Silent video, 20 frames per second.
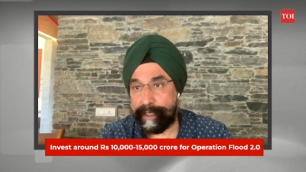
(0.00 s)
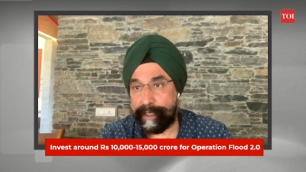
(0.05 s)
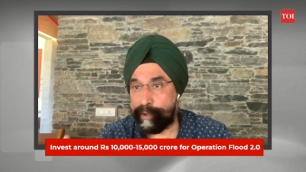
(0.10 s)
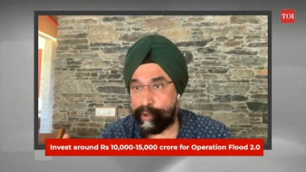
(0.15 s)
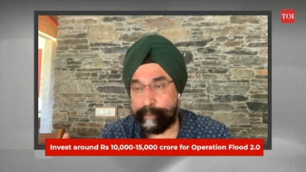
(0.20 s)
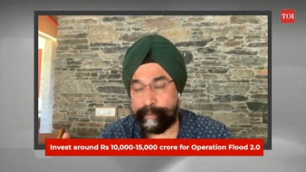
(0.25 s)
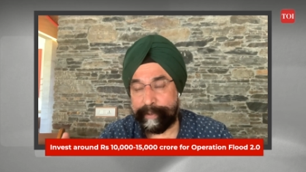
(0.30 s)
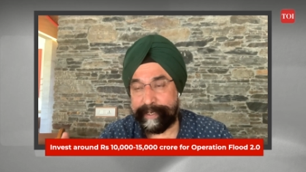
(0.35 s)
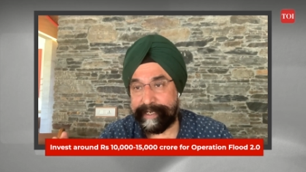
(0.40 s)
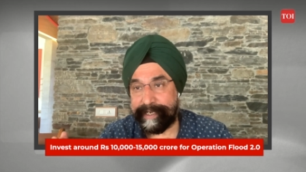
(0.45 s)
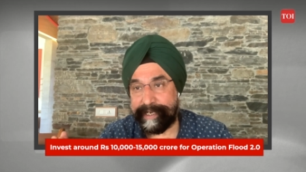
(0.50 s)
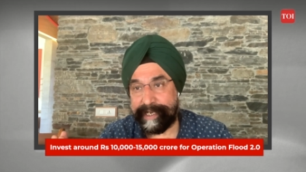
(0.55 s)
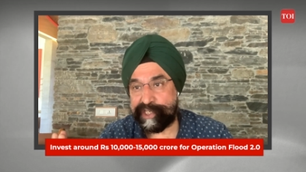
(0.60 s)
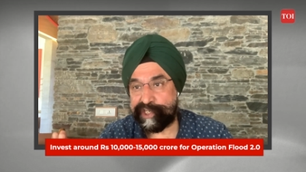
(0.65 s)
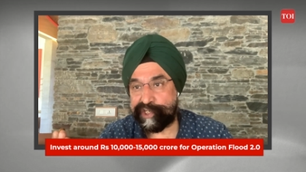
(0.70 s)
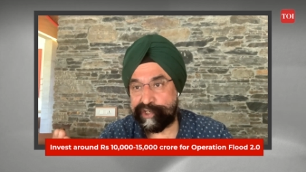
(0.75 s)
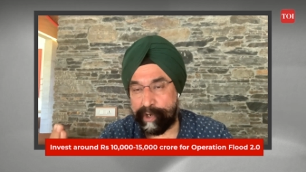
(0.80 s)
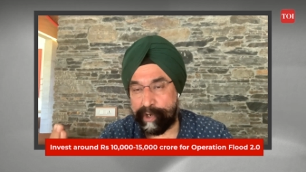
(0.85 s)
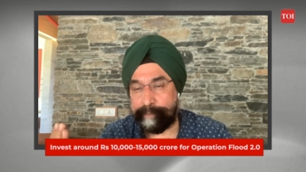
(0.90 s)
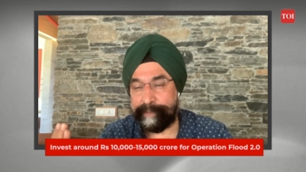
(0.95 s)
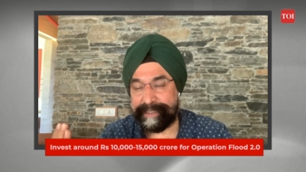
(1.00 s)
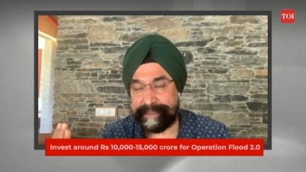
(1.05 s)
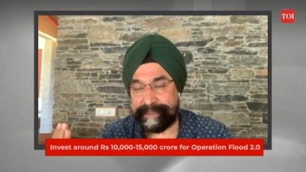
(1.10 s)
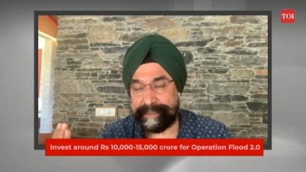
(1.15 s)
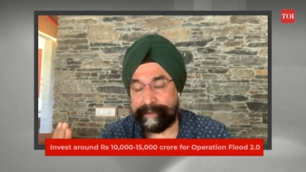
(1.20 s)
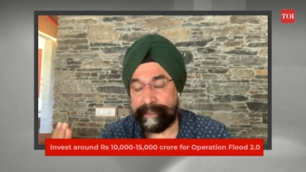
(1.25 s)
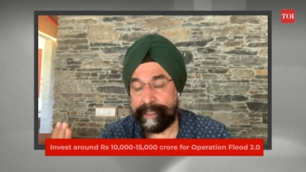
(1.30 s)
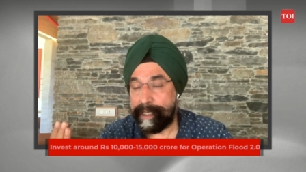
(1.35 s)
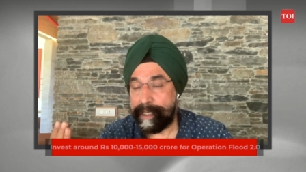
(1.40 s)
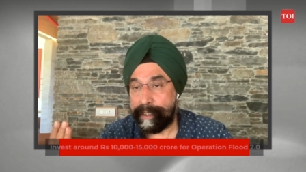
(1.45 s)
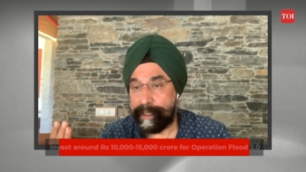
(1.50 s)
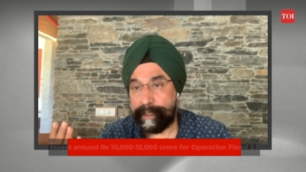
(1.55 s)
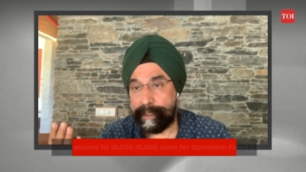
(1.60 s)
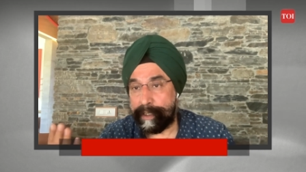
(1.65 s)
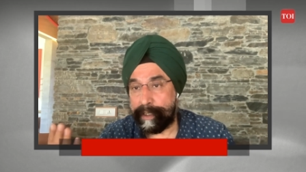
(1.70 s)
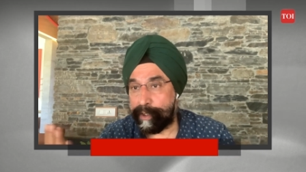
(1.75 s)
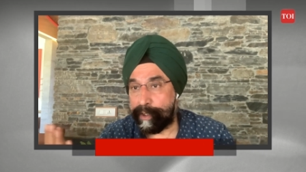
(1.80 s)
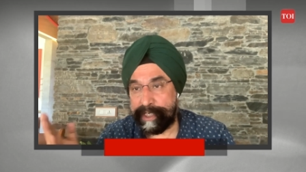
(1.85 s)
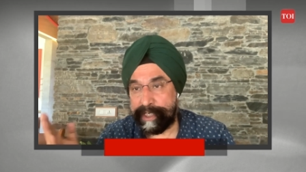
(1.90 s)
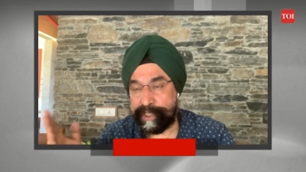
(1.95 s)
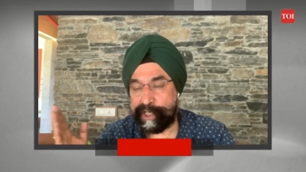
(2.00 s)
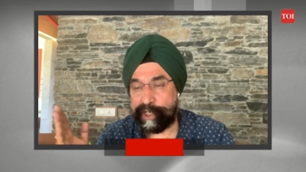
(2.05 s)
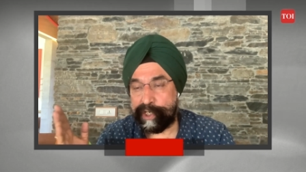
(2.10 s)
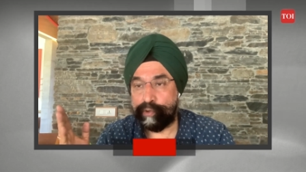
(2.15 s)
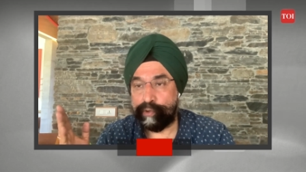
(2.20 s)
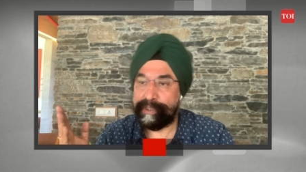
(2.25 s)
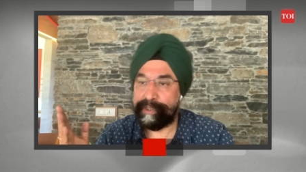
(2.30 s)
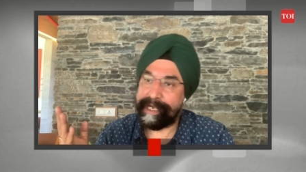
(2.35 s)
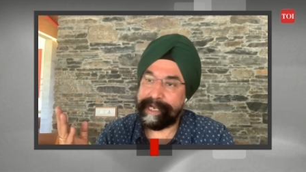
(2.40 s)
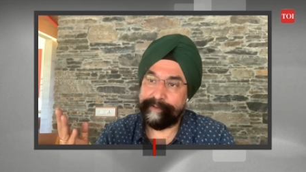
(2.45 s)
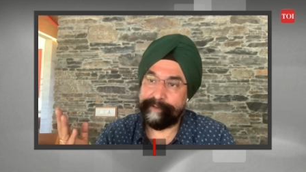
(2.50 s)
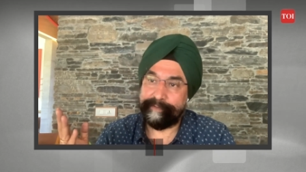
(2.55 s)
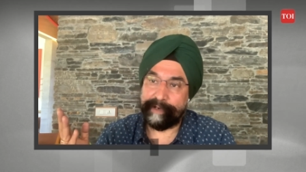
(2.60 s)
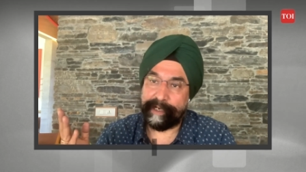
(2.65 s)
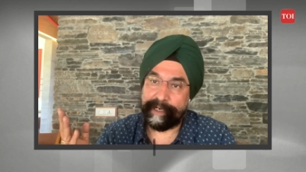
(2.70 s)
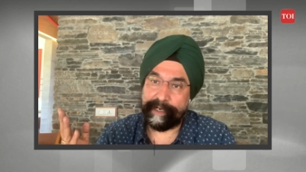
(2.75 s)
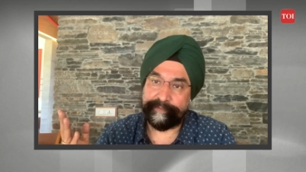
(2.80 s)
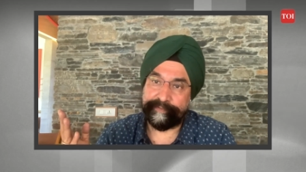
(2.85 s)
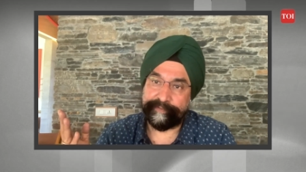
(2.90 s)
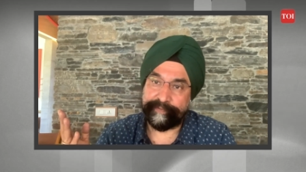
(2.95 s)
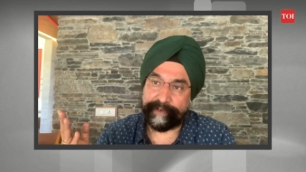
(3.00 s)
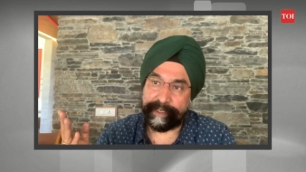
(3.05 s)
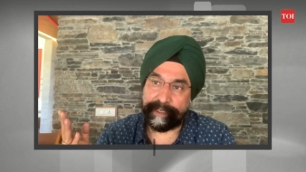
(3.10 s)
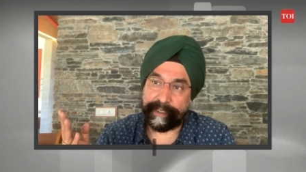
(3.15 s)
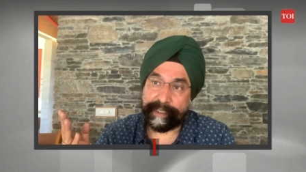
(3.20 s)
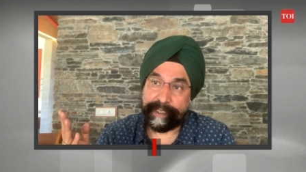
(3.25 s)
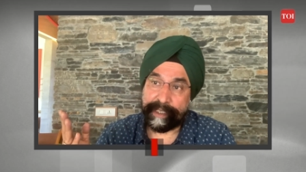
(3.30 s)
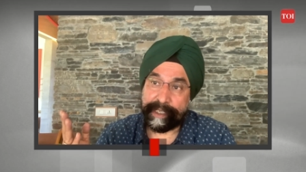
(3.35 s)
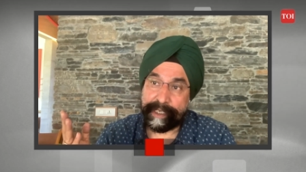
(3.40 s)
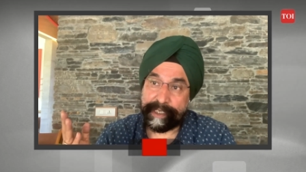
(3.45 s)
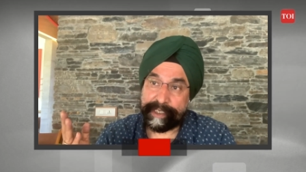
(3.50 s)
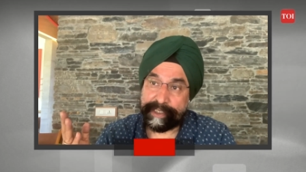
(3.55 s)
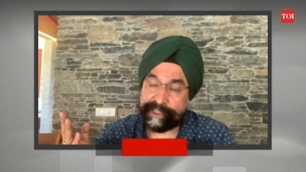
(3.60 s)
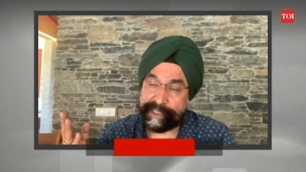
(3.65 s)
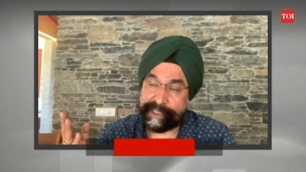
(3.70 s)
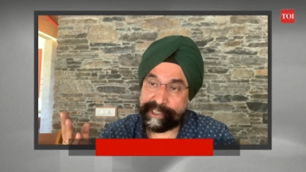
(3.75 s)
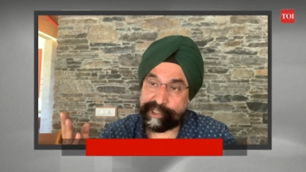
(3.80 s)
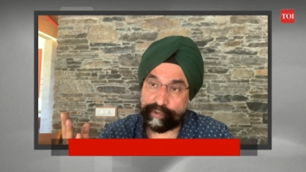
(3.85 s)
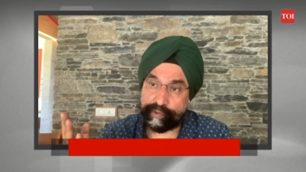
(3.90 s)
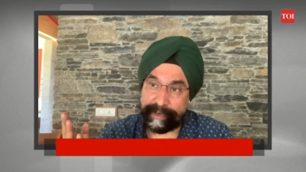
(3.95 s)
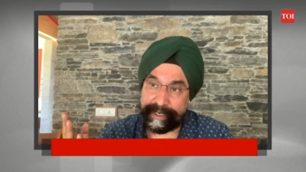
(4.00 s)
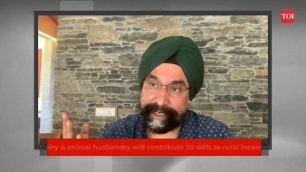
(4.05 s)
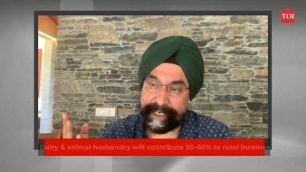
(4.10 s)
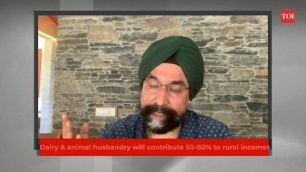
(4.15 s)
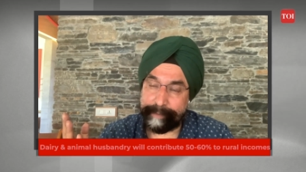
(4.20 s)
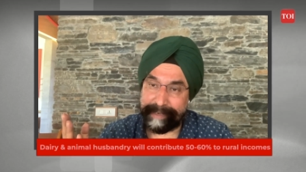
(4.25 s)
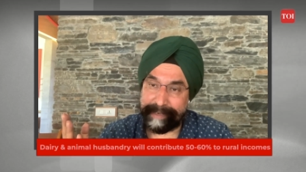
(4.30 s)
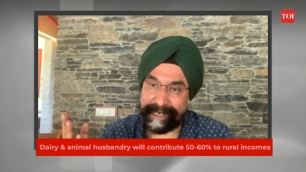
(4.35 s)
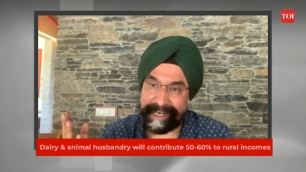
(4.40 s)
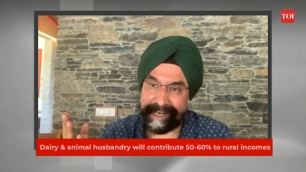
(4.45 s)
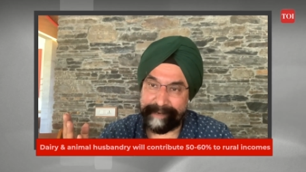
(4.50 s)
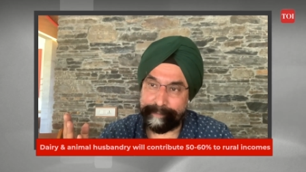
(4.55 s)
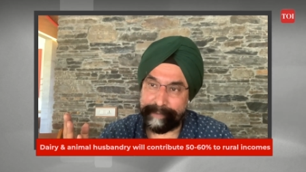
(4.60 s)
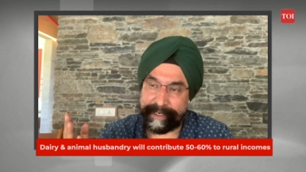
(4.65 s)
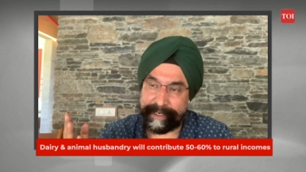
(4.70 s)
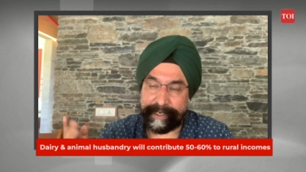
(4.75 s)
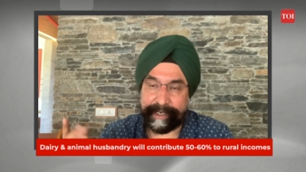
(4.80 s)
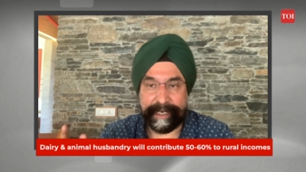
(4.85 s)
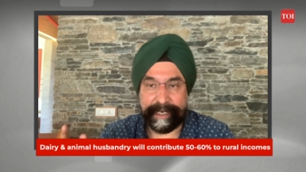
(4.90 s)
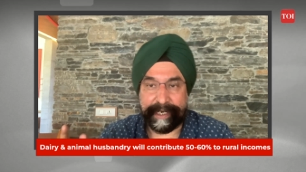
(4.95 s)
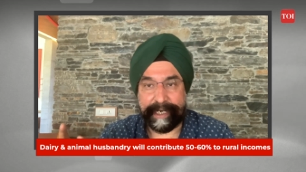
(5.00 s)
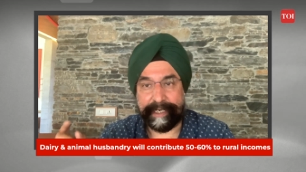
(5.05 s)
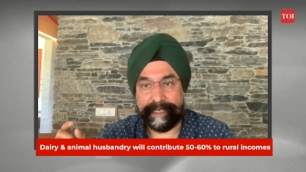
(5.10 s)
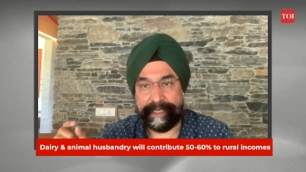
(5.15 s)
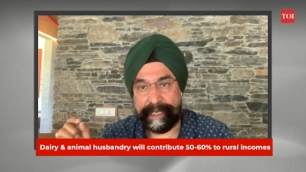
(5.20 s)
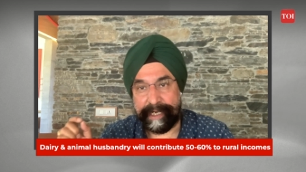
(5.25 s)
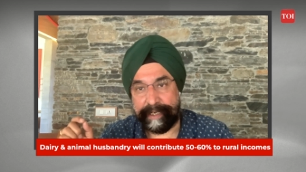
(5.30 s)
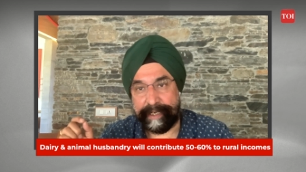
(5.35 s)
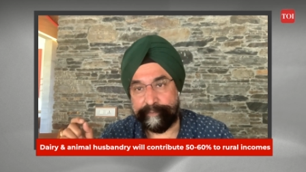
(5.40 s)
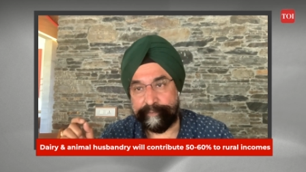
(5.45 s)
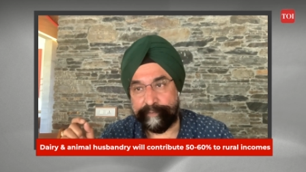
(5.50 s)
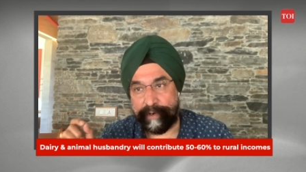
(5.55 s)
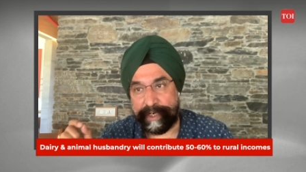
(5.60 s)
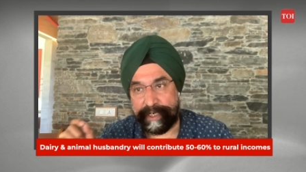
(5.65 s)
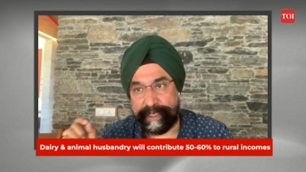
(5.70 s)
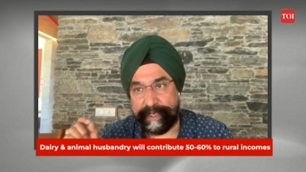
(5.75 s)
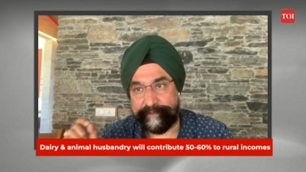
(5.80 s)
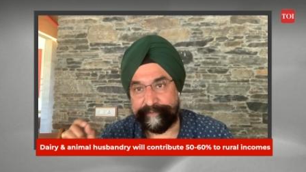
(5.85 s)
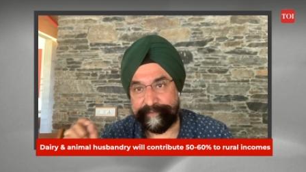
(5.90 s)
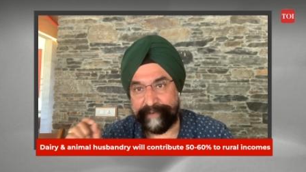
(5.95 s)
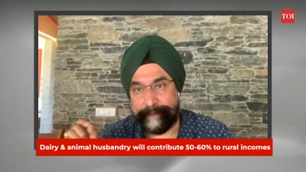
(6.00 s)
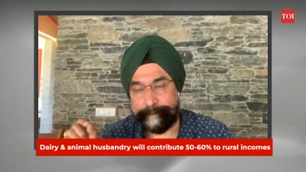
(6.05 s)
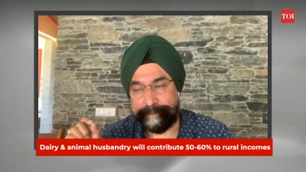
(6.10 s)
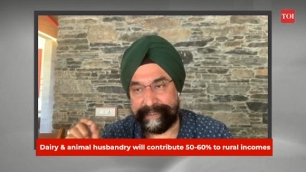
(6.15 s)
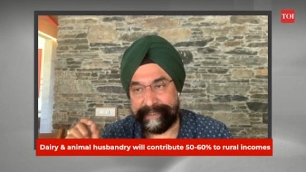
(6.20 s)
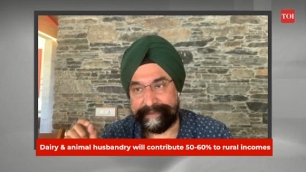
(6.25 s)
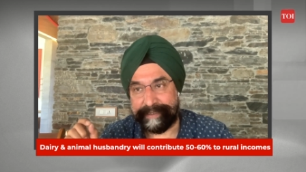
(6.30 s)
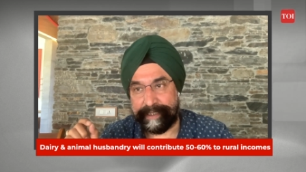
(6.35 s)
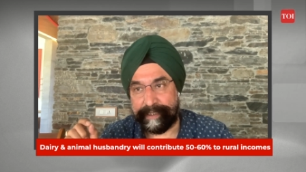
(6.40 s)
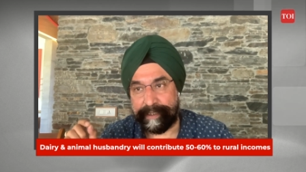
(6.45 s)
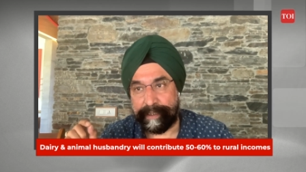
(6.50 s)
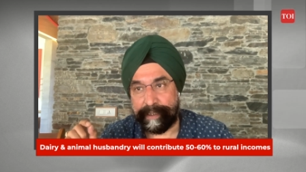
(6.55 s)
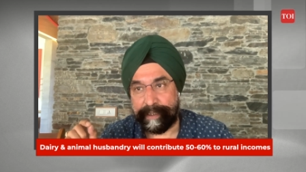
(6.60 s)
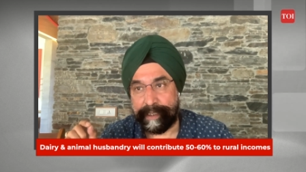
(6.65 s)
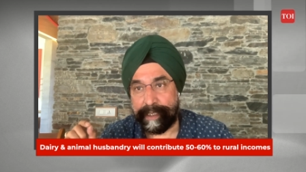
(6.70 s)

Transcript: nobody can stop us reaching to the level of 620 million metric ton, then 45%.